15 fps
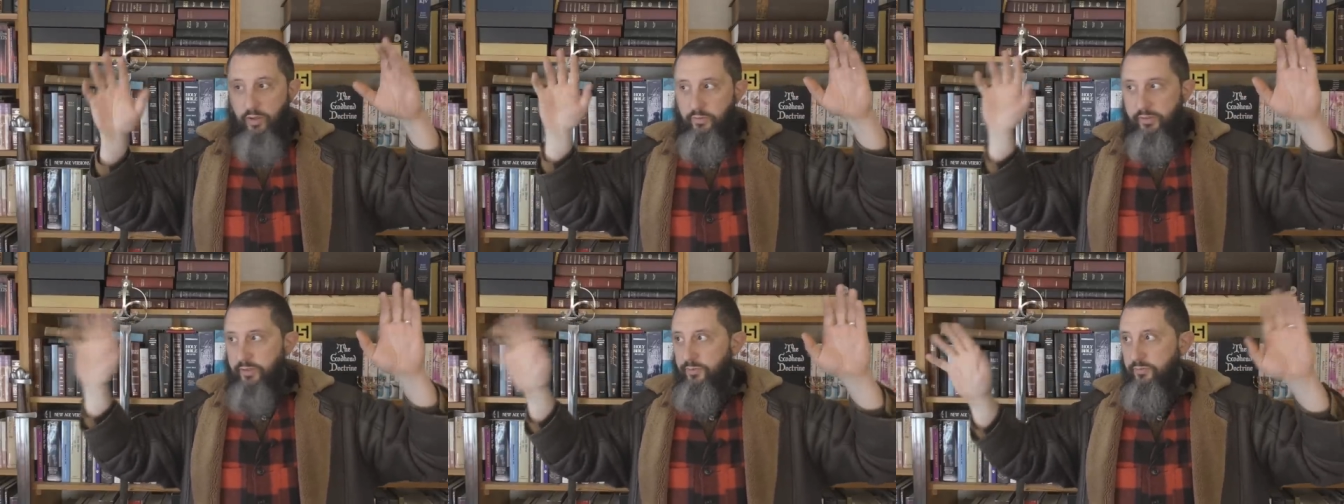
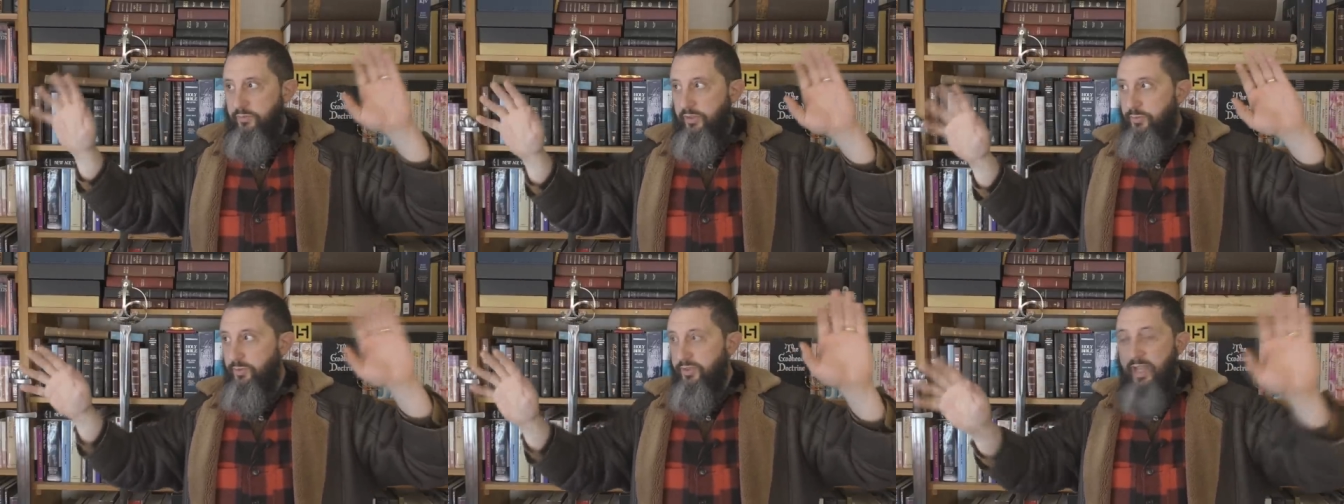No, this,
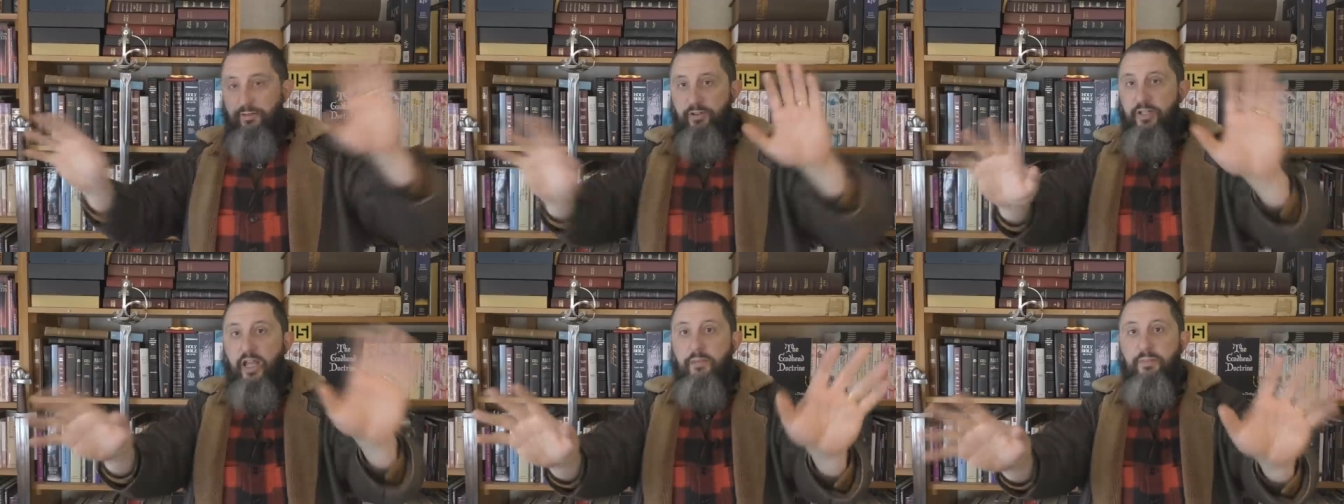this was
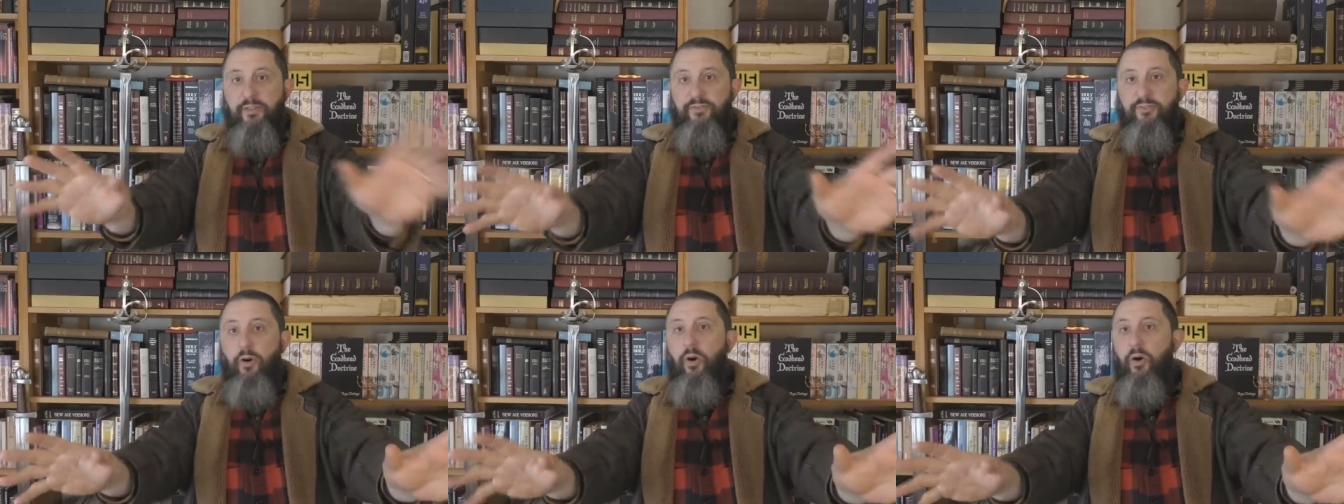never done
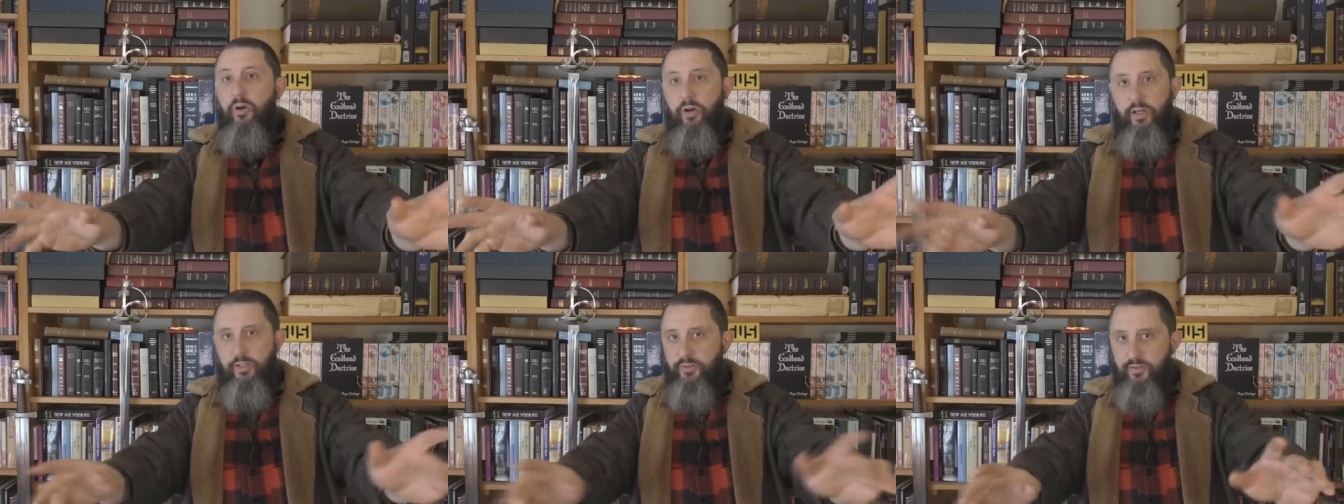
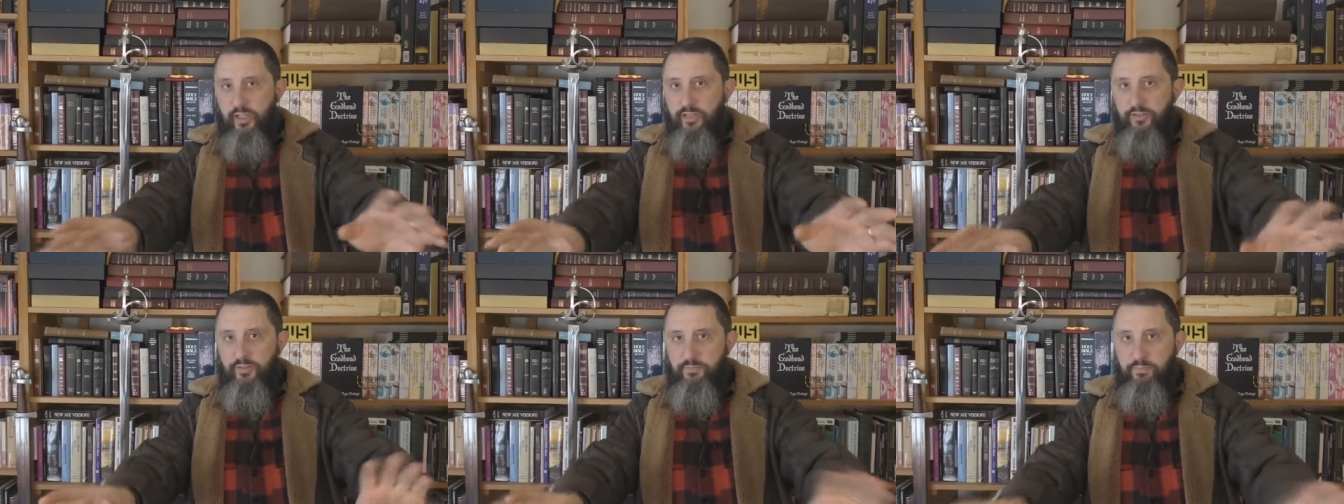before. It's,
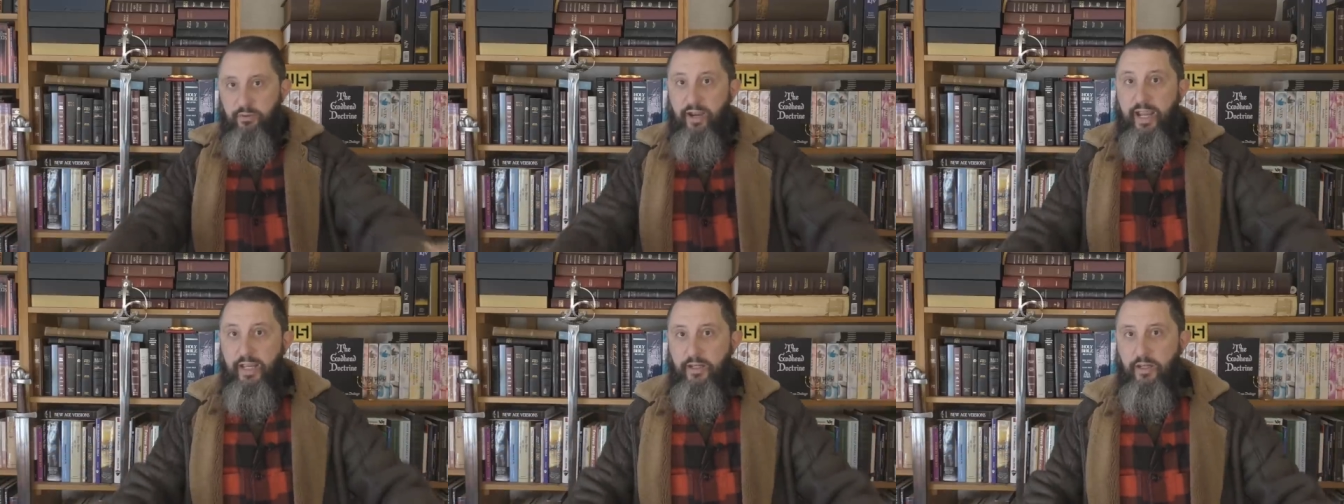it's
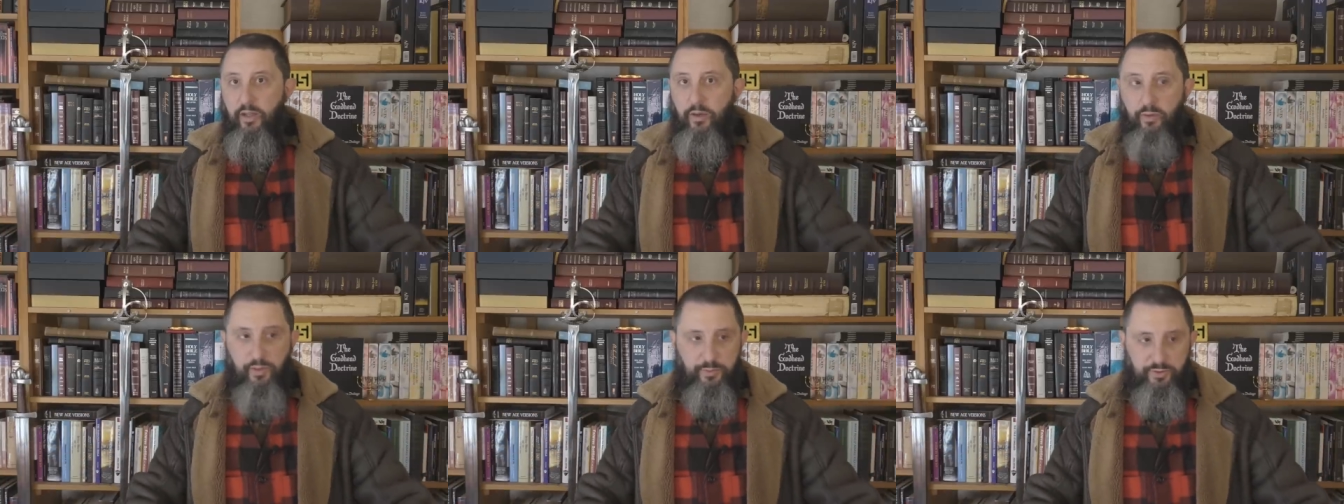brand
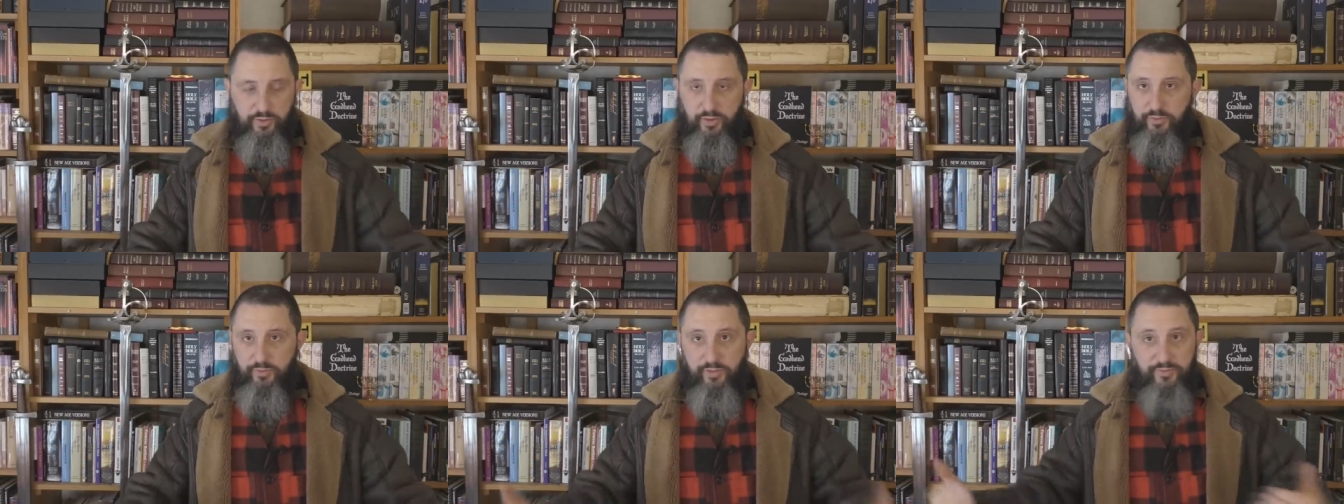new. It was
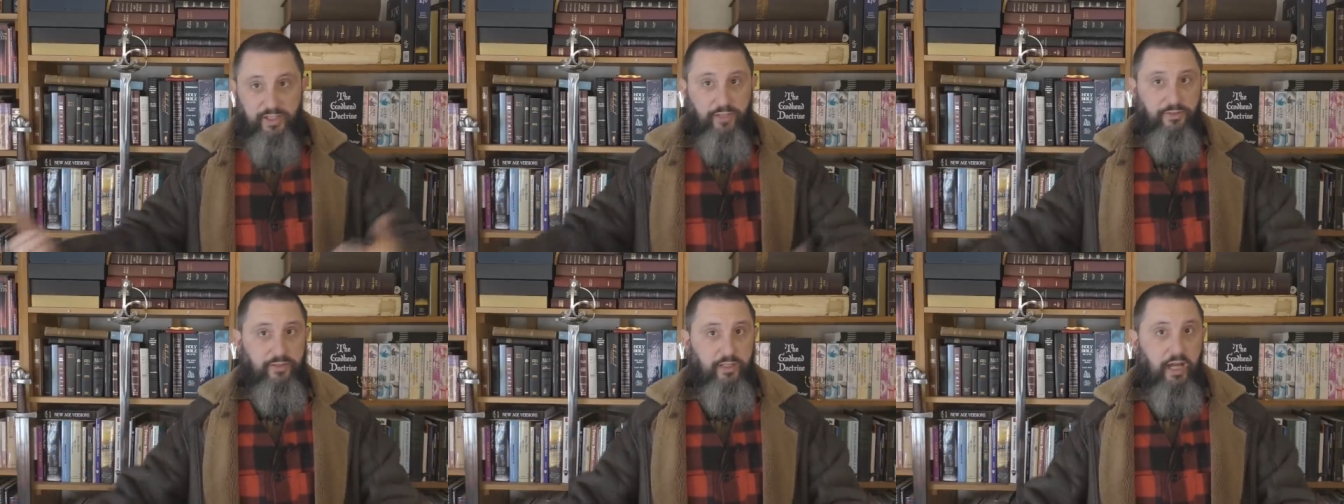just
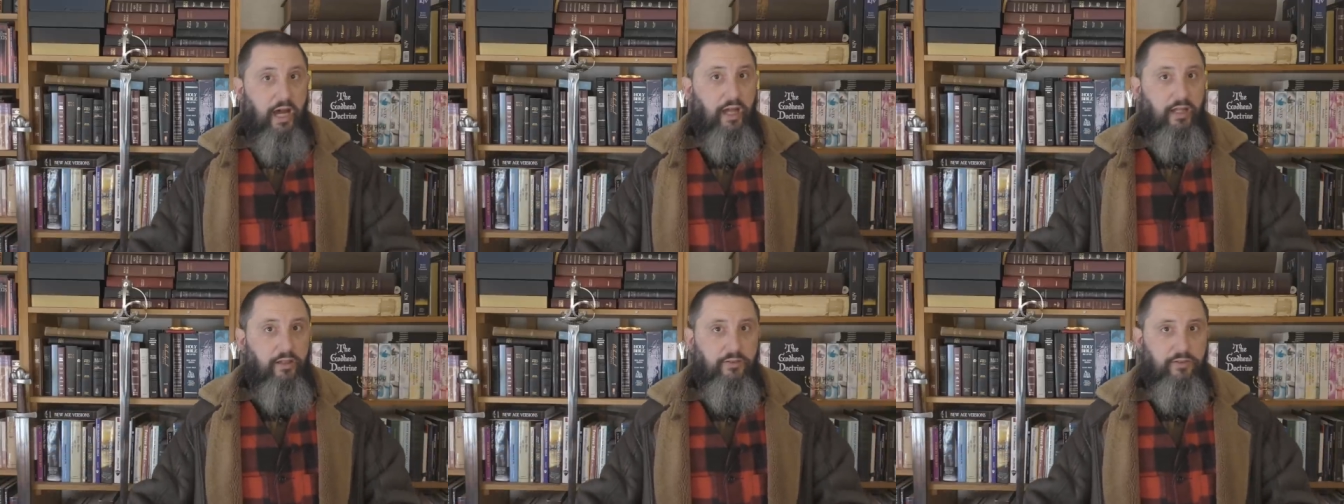revealed to,
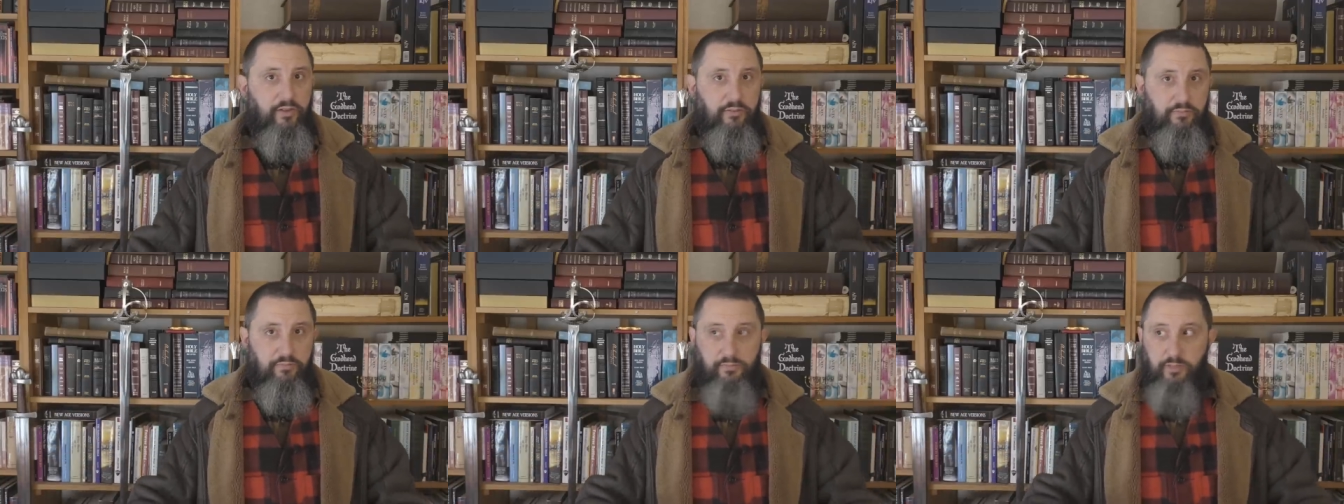uh,
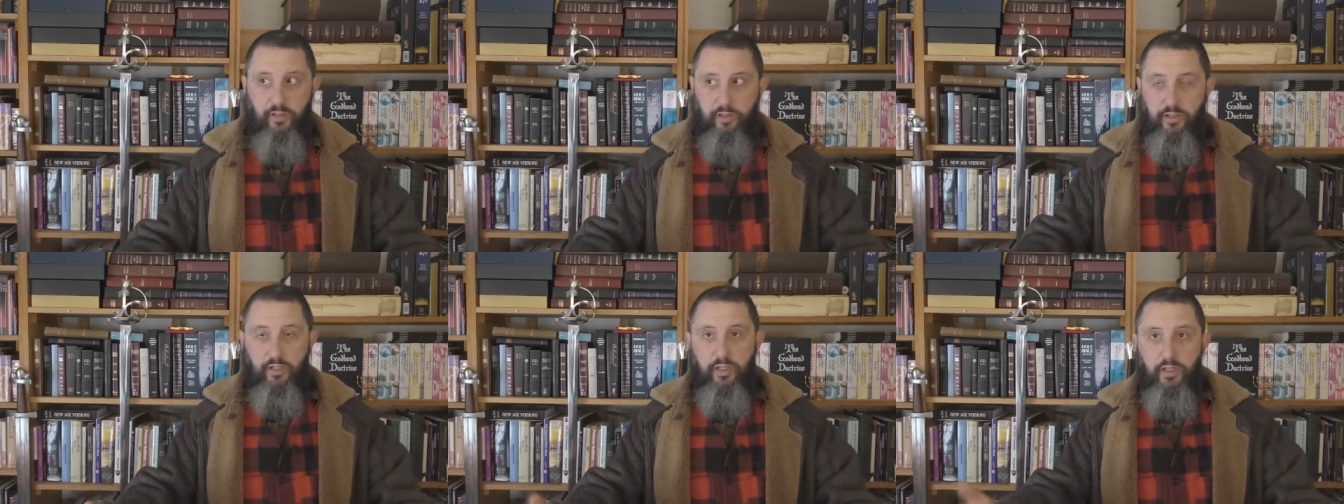to
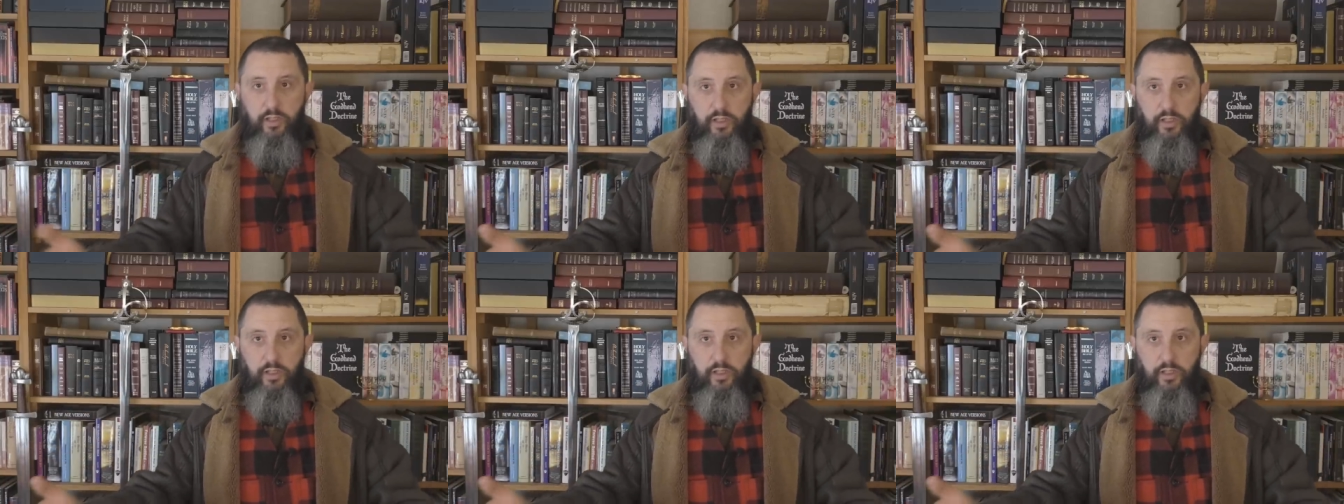uh,